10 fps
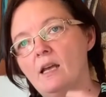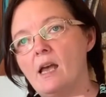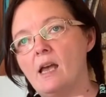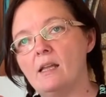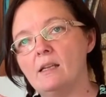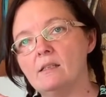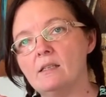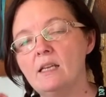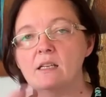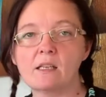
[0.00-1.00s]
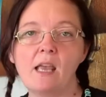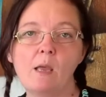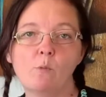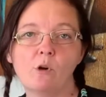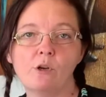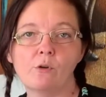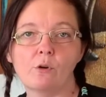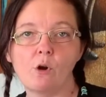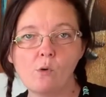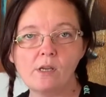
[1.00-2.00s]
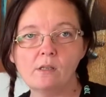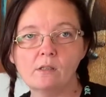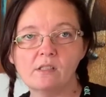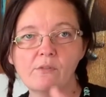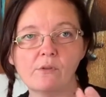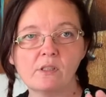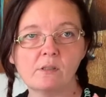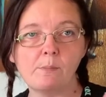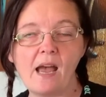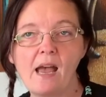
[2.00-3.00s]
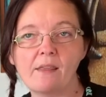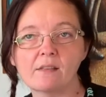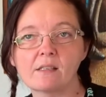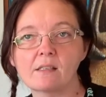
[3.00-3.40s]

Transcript: and in a game where you're going different paths,